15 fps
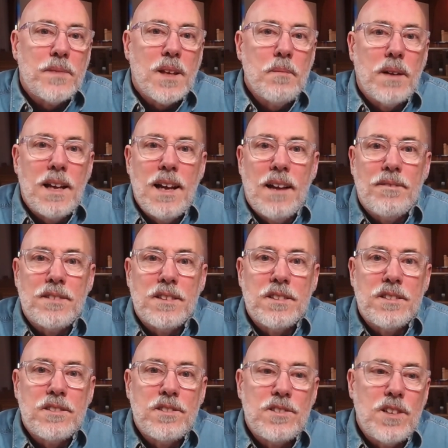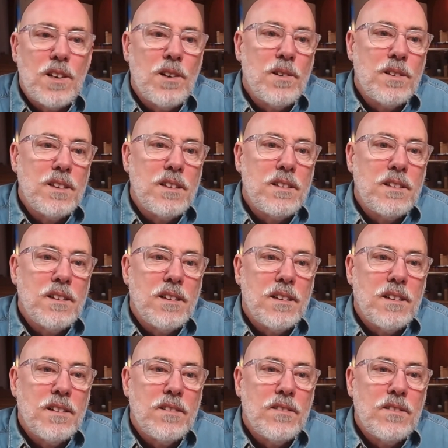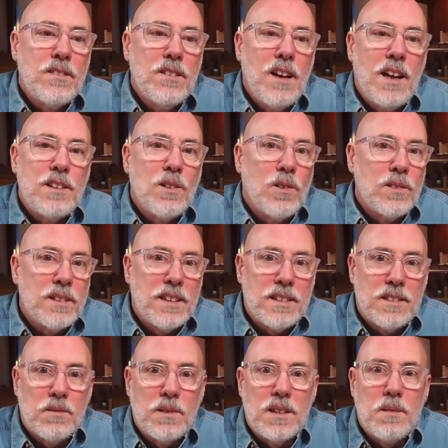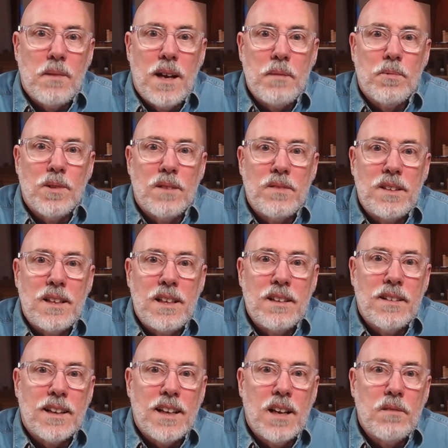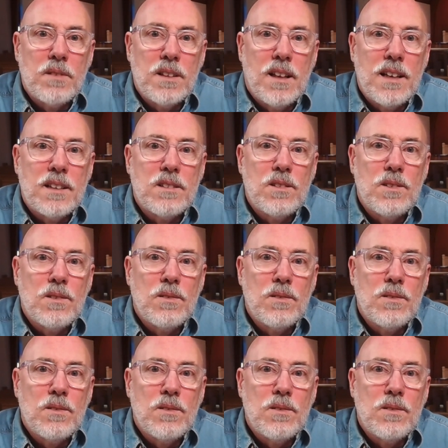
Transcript: But I have to share that uh, I don't get to read the Bible every day like I would like to.